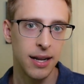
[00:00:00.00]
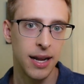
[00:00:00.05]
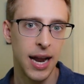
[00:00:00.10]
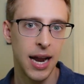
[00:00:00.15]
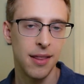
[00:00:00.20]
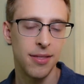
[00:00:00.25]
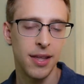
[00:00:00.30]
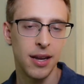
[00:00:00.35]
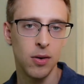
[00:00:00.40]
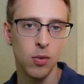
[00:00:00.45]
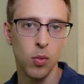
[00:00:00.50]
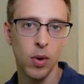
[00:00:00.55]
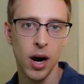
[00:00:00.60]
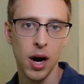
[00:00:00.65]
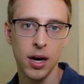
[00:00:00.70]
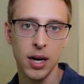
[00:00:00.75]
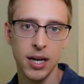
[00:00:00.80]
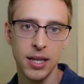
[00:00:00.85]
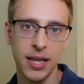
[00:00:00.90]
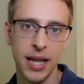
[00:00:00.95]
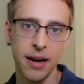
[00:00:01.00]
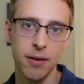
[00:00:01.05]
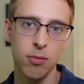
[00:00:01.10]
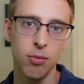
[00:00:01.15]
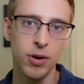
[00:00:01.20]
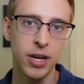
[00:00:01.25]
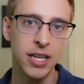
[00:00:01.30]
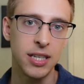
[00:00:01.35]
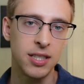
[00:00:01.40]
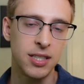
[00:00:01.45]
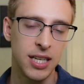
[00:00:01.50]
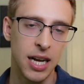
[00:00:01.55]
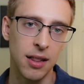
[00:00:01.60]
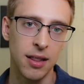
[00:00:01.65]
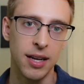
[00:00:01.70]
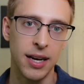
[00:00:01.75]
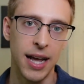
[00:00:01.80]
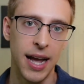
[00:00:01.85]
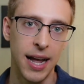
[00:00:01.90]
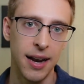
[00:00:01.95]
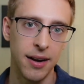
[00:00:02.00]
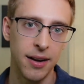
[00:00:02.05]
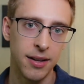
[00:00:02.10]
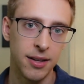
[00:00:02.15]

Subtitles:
And then where did they resell it at?